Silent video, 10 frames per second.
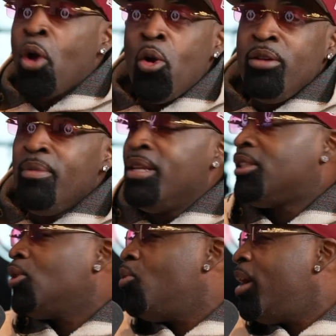30
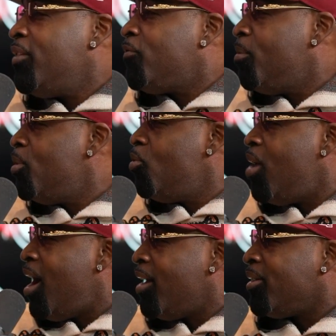minutes away from the
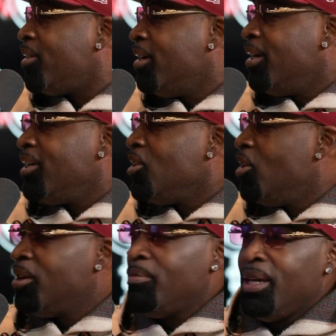water. You know
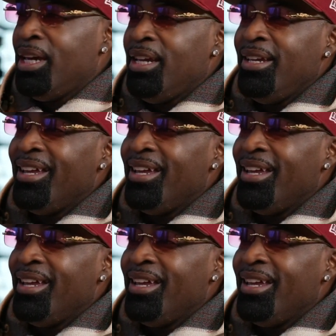what I mean?